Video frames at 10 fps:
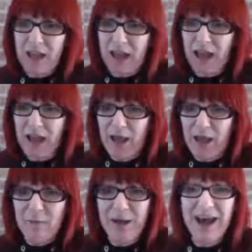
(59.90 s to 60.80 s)

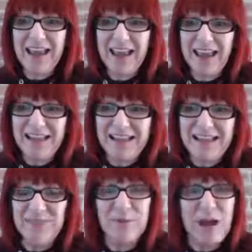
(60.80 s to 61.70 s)
Hi Helen,
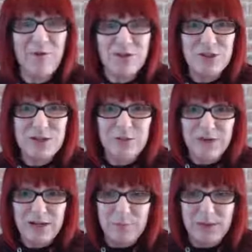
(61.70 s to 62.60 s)
if you are watching the
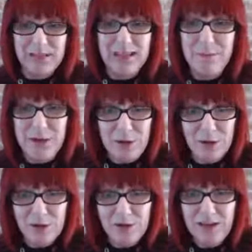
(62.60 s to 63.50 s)
replay, let me know,